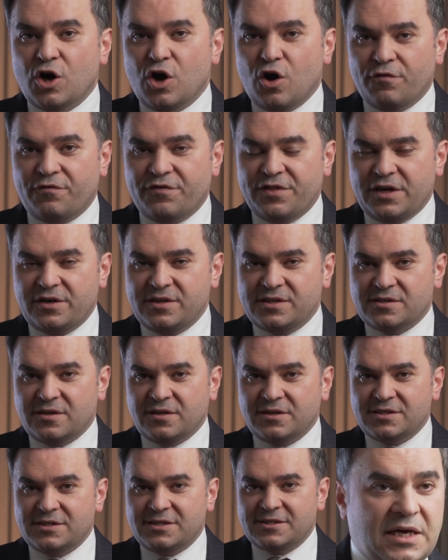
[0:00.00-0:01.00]
of the
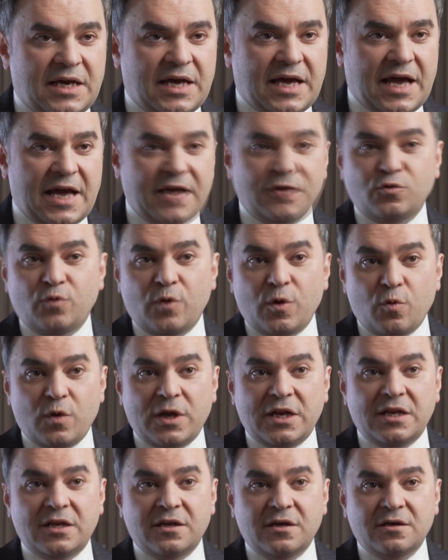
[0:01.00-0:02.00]
results. And we
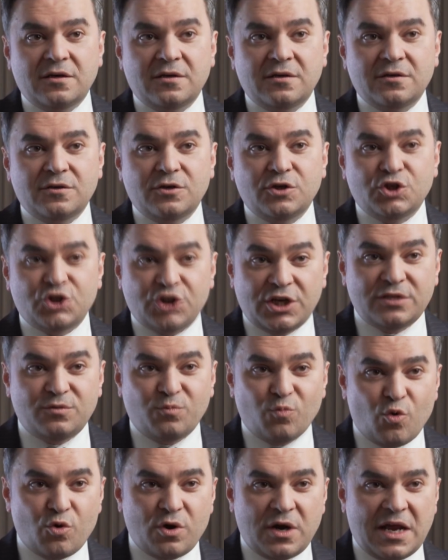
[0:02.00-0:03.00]
will shed
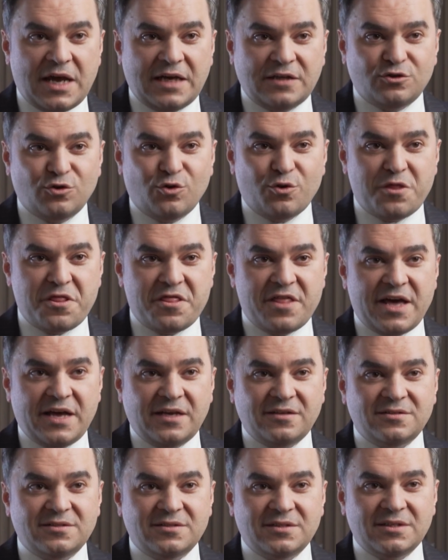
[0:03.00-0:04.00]
more light on
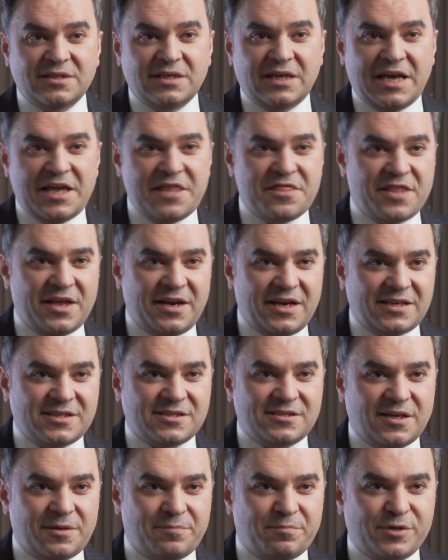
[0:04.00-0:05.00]
that in the
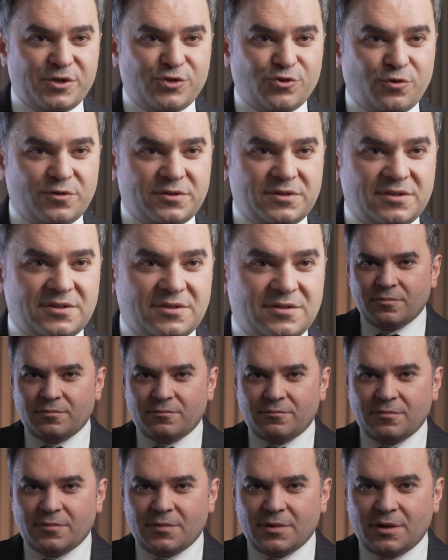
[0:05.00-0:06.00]
next episode.
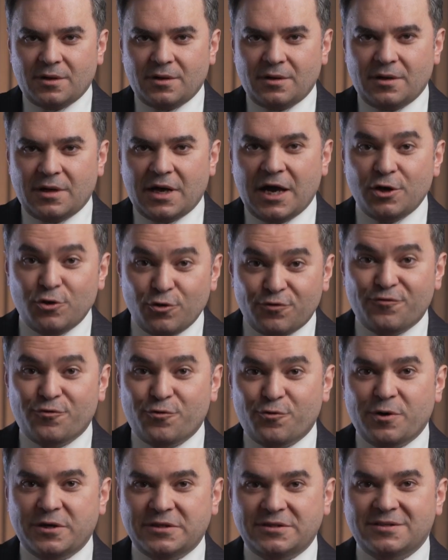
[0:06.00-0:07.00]
I look
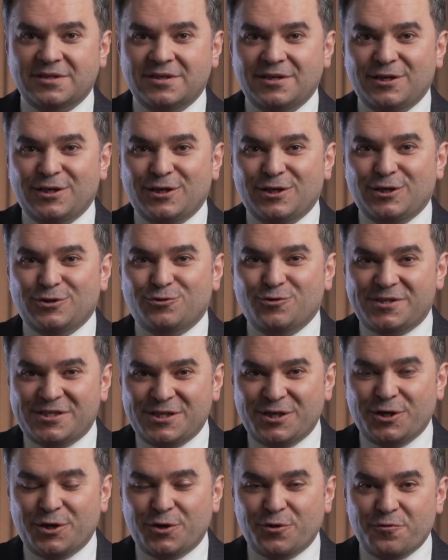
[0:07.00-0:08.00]
forward to
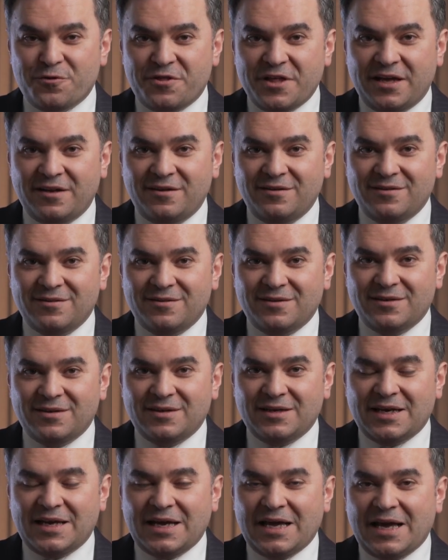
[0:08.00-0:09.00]
seeing you then,
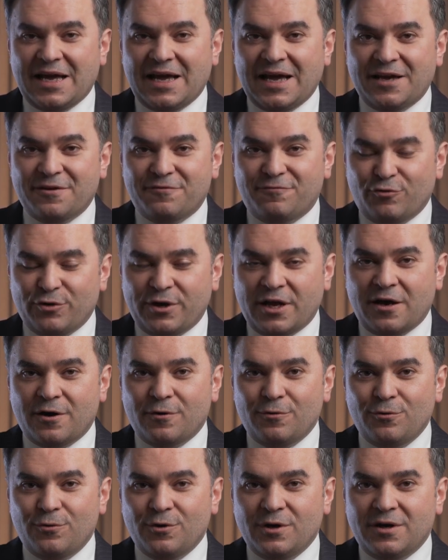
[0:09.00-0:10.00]
and for
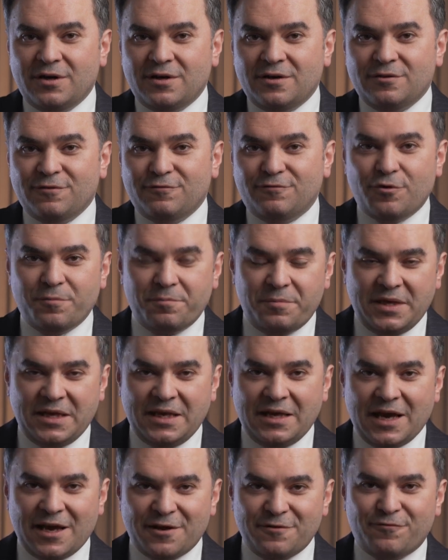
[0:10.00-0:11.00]
now, from
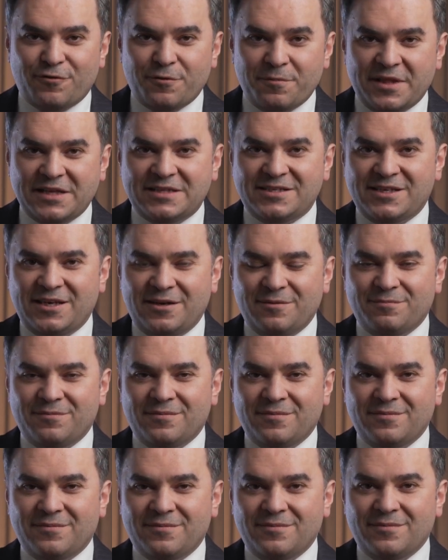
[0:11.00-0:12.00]
me and from the team,
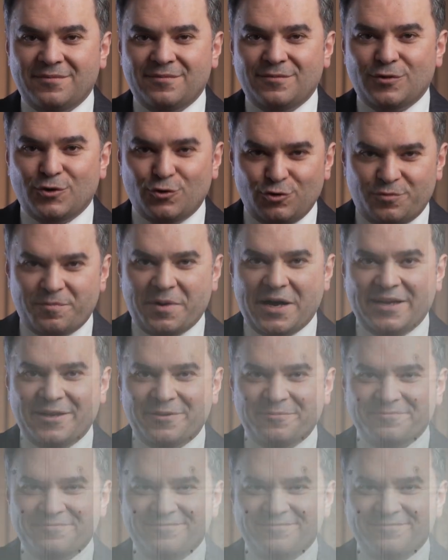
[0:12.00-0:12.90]
goodbye.